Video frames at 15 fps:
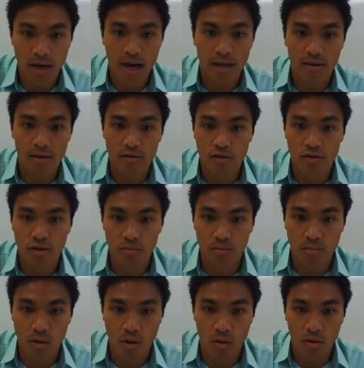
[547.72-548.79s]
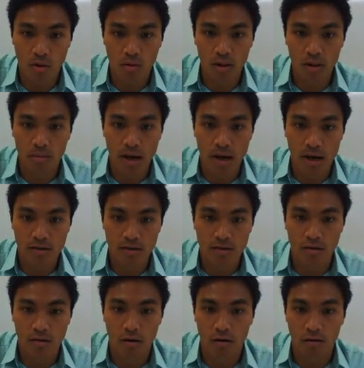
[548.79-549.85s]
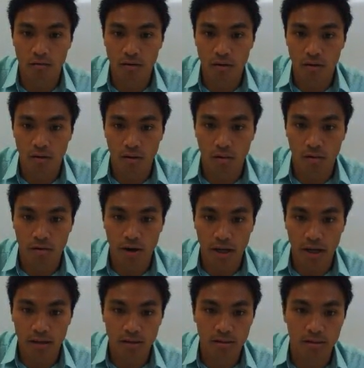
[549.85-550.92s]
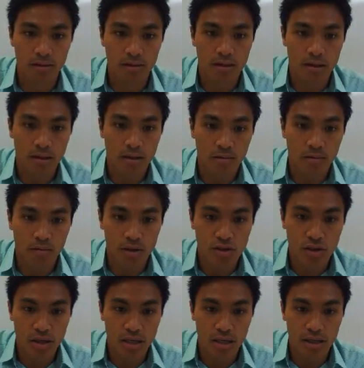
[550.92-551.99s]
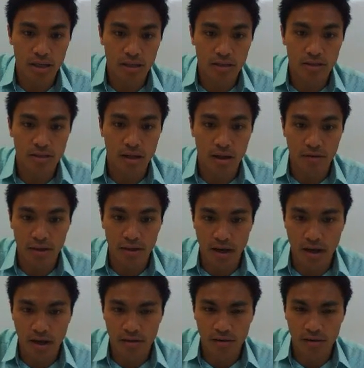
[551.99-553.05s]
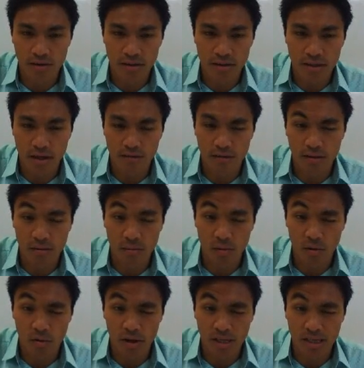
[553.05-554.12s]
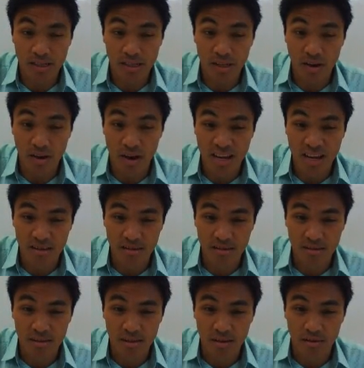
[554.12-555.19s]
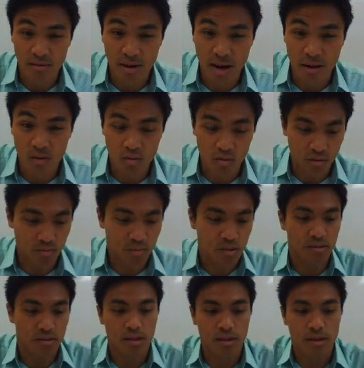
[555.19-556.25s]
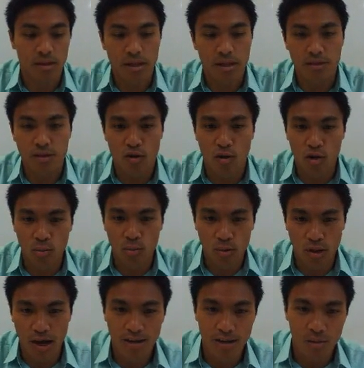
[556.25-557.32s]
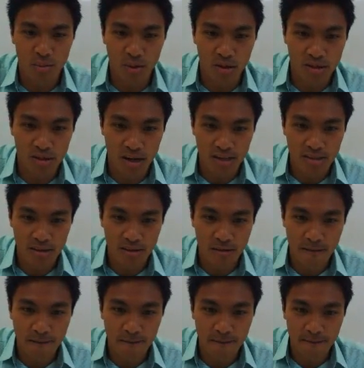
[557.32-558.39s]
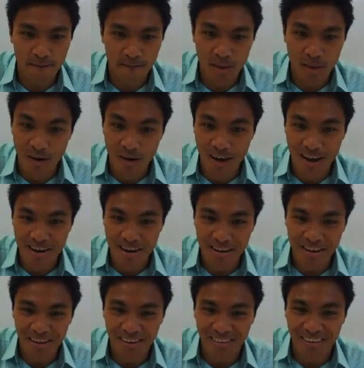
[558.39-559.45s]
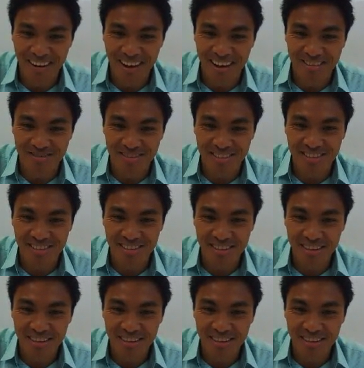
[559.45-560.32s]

added to the molar mass of chlorine, which is, I think, 107.9 grams. Oops, that's horrible, 9, I apologize. 9 grams